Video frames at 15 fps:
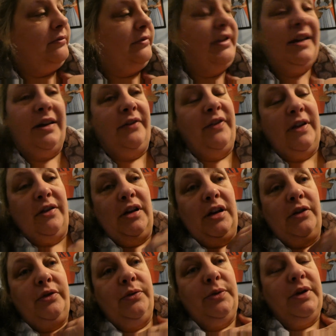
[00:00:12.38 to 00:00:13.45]
then I found a
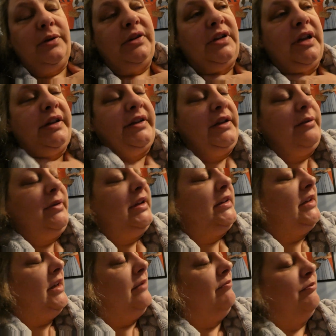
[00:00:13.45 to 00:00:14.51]
load when I was tidying up
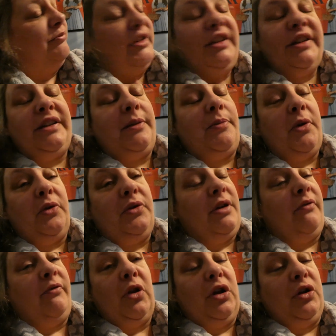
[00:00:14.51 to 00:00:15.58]
yesterday, which is typical.
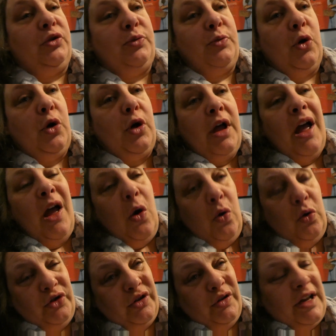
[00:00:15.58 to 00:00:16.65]
Now I've got loads more.
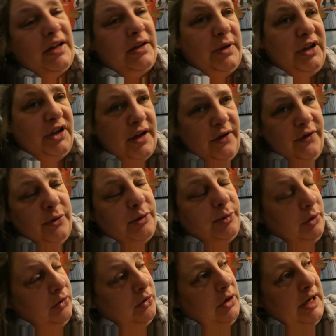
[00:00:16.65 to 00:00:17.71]
Also, last week Jennifer was
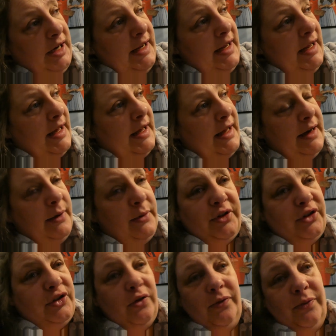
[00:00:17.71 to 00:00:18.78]
poorly, and I was
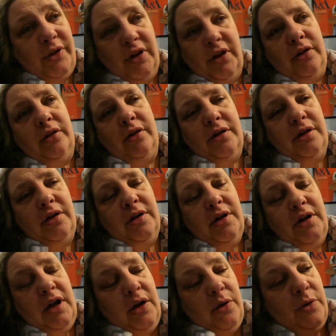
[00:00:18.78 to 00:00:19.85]
just off with her
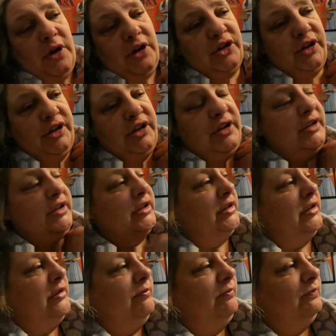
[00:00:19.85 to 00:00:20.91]
while she
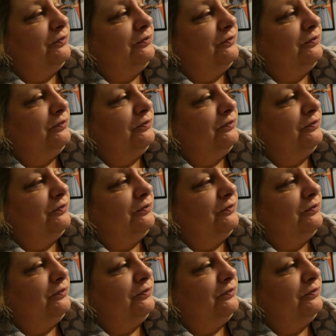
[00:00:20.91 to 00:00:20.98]
just